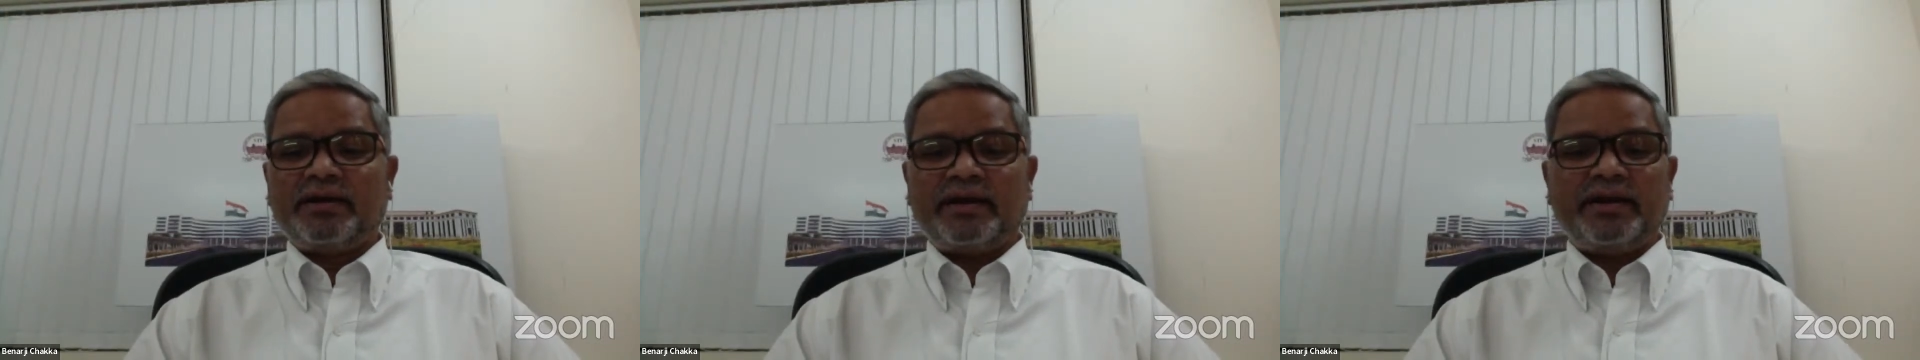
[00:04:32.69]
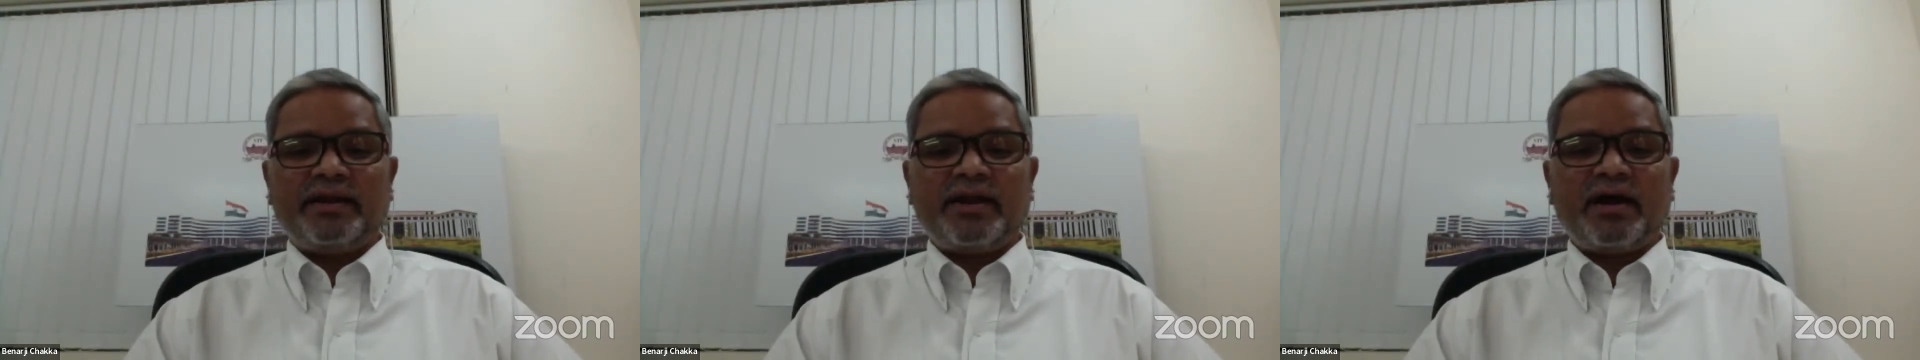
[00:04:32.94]

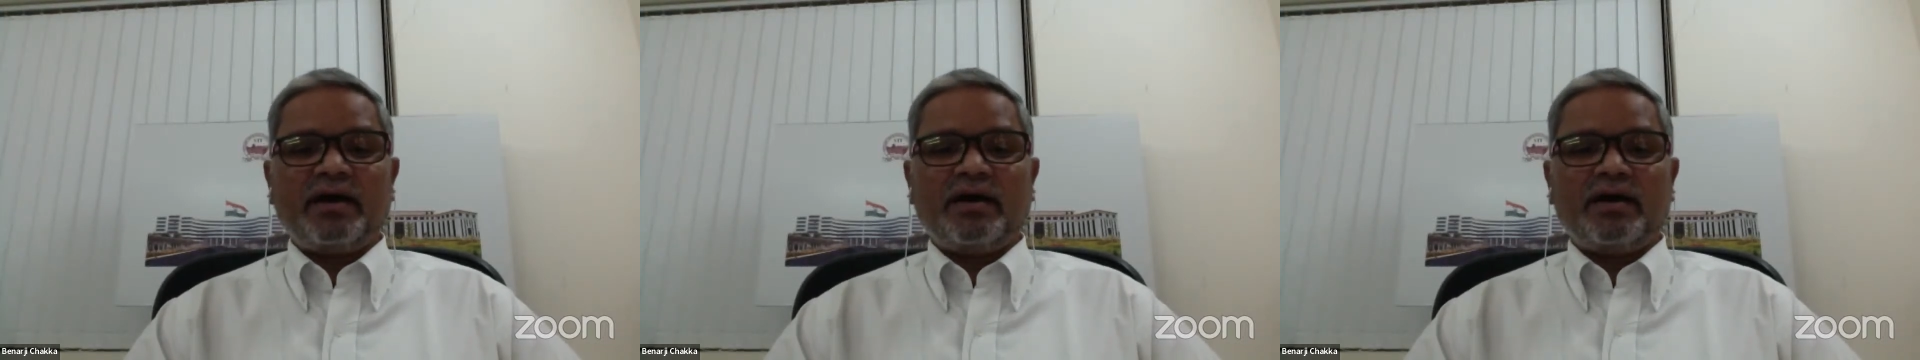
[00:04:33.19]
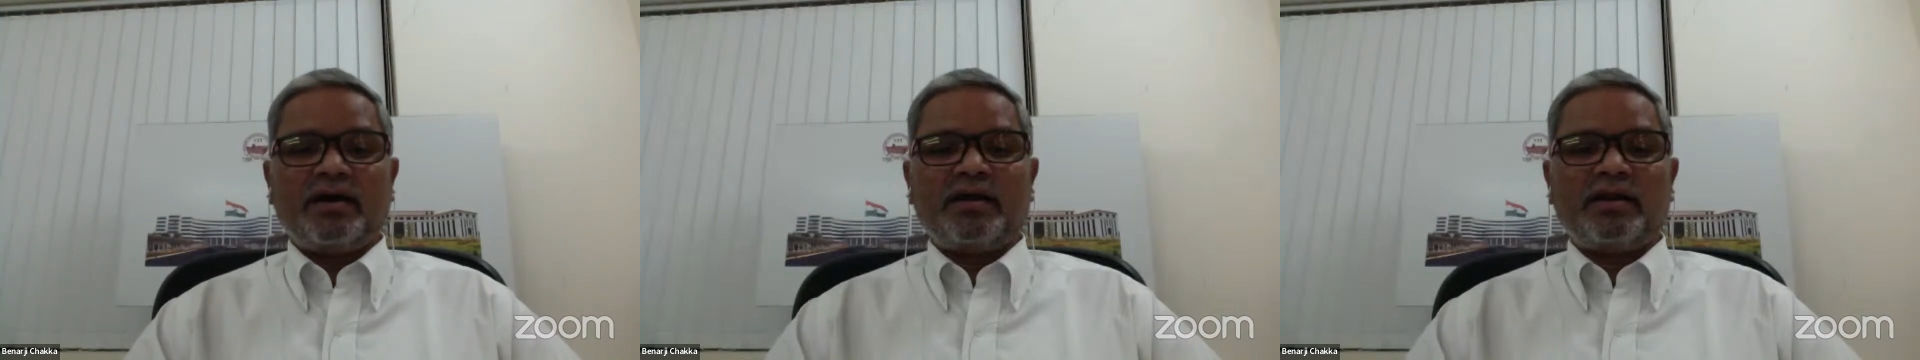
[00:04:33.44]

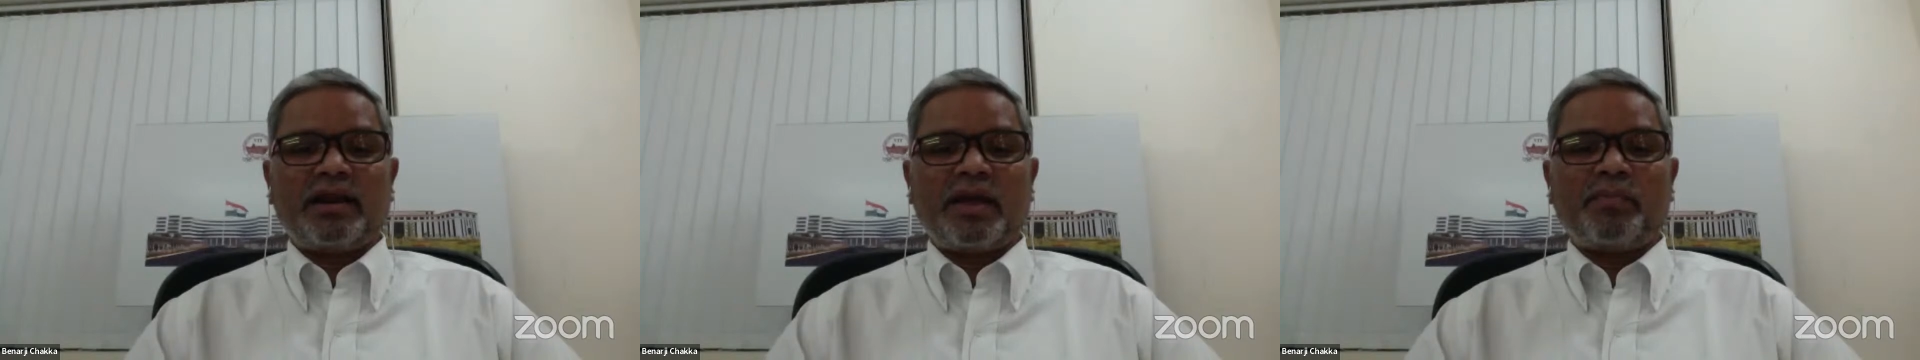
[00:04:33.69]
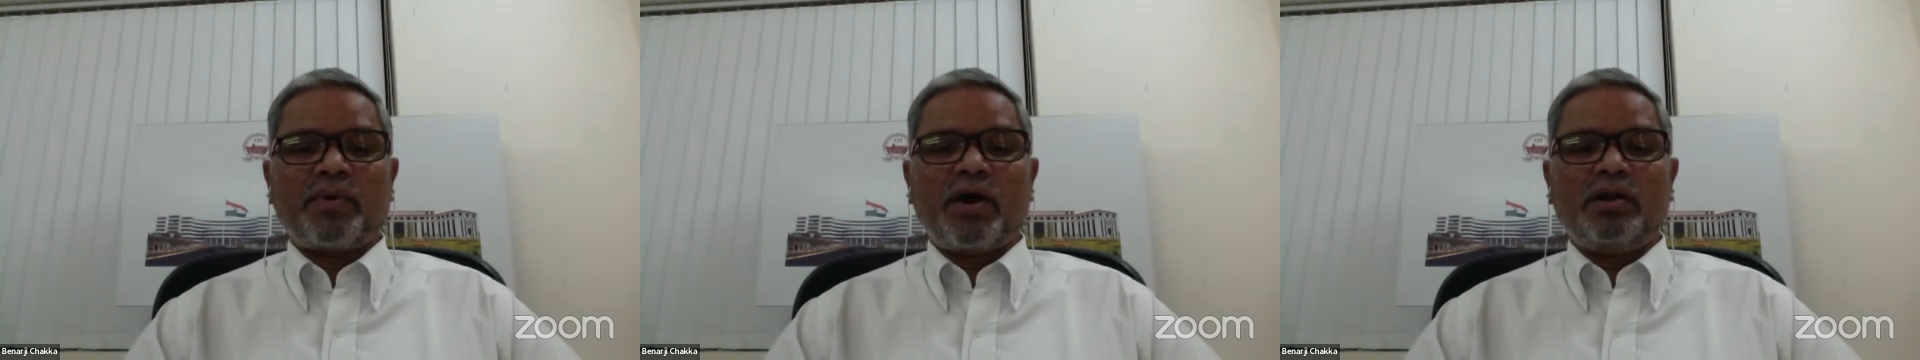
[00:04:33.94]
India,
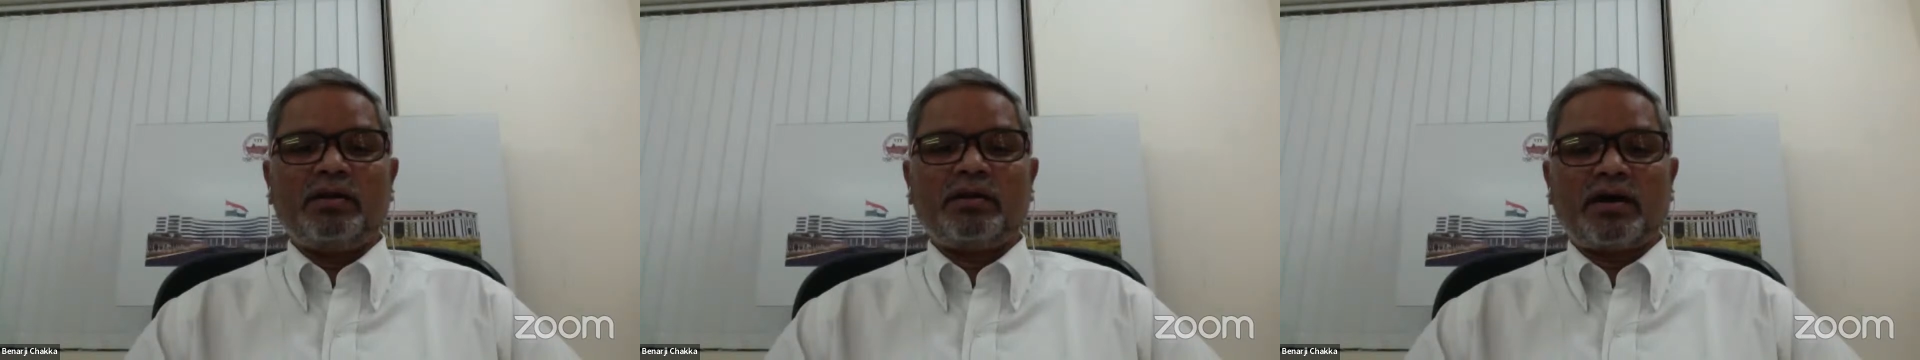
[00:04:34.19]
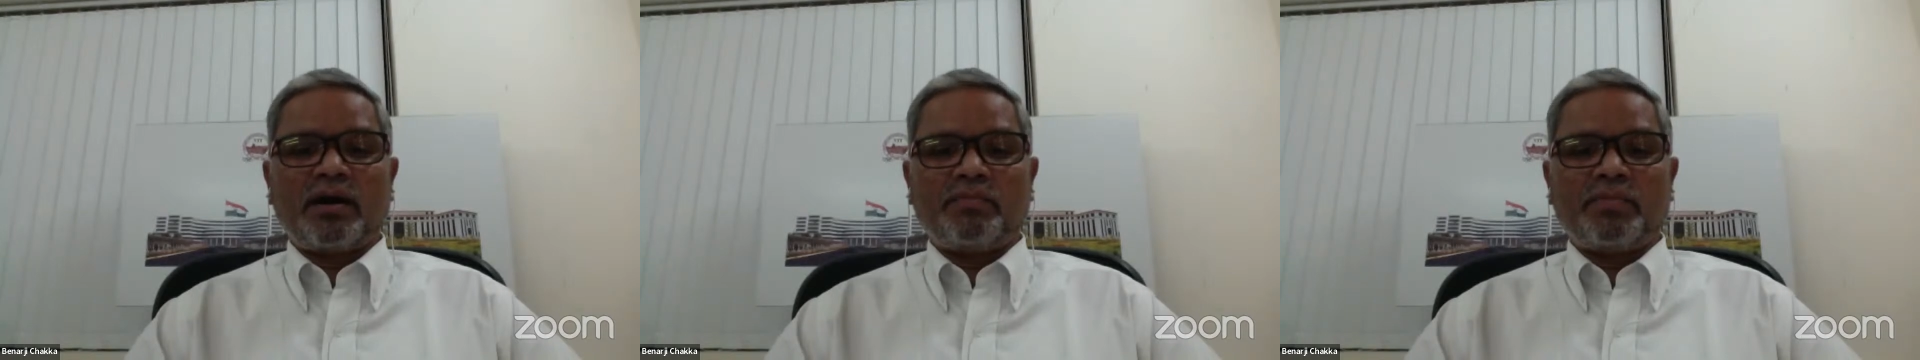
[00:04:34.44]
Nepal,
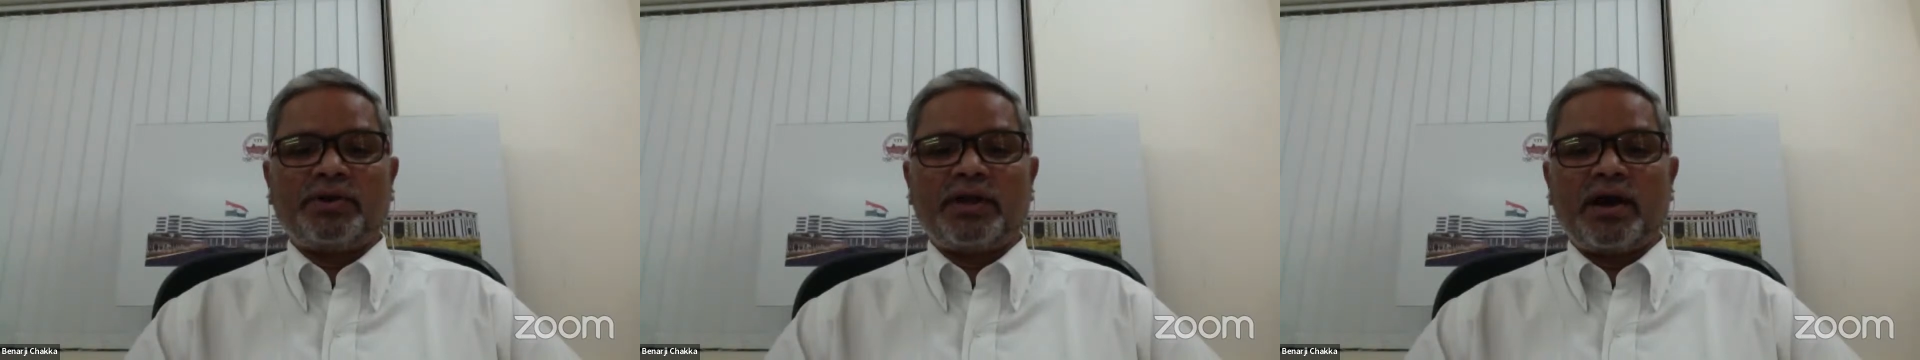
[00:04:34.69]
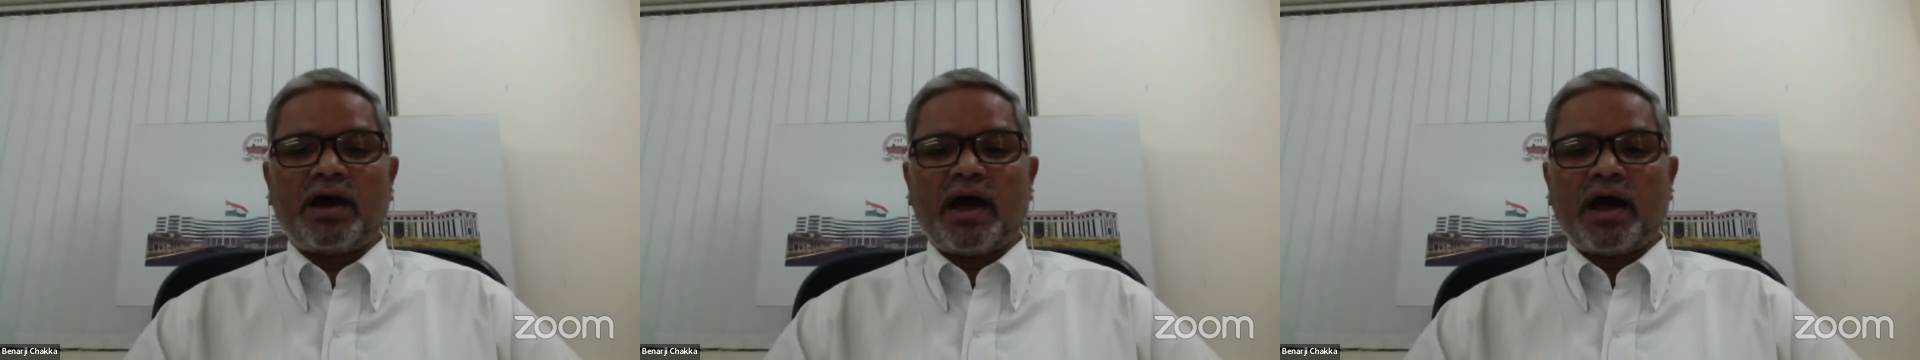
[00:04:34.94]

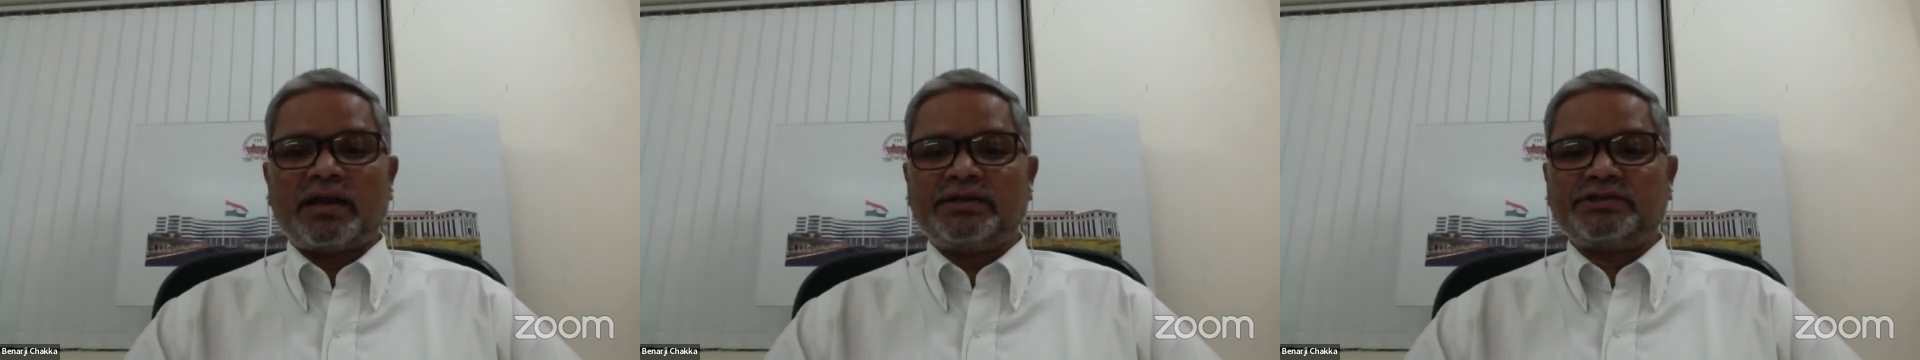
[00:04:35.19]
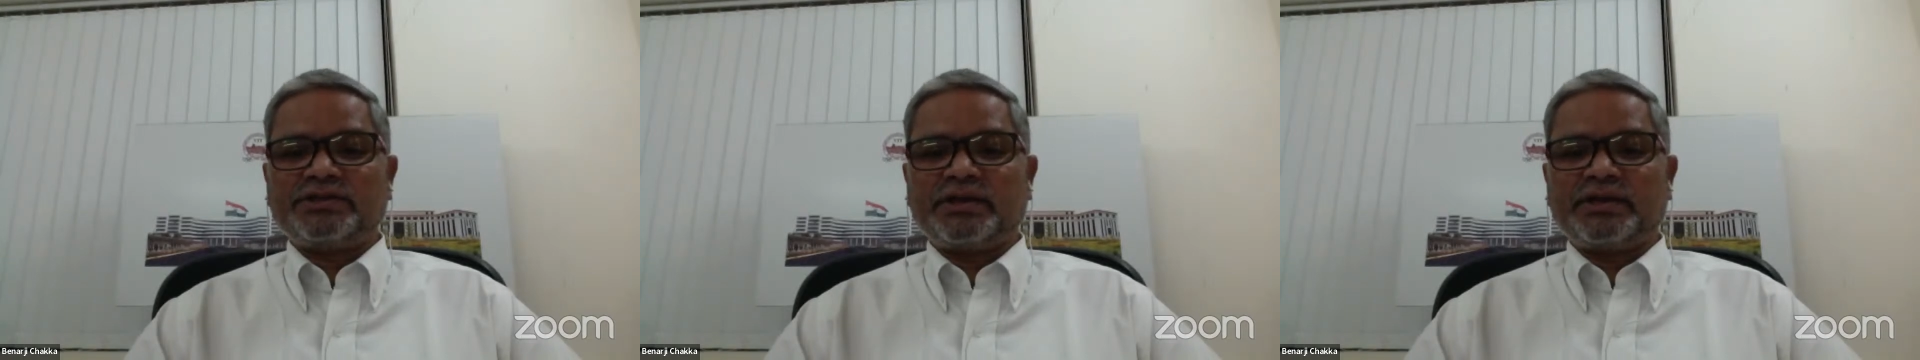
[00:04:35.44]
Cambodia, and
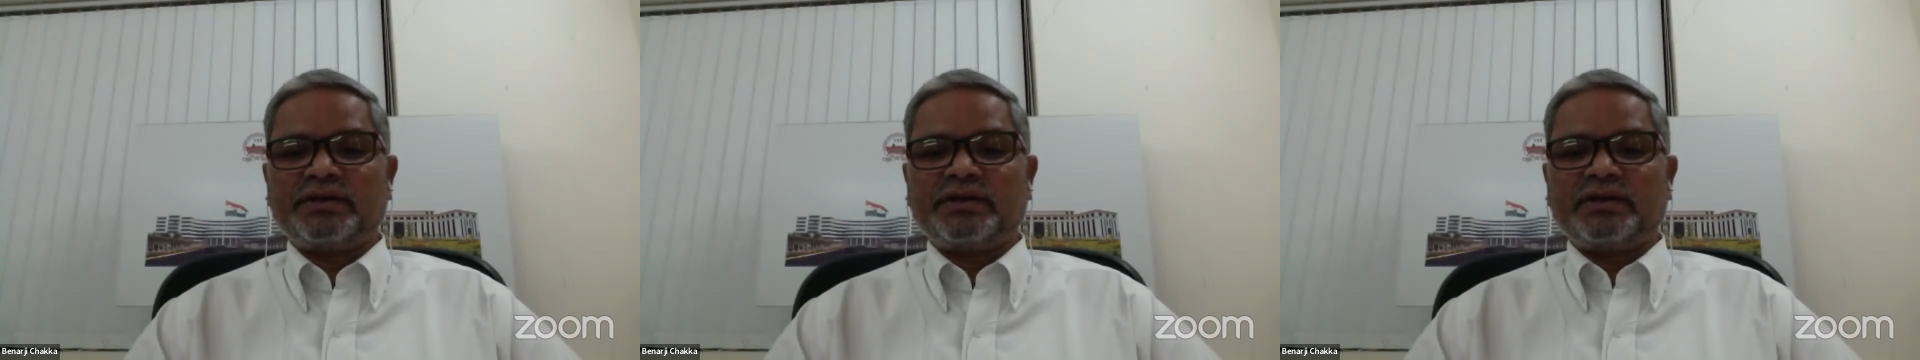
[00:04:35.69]
Italy.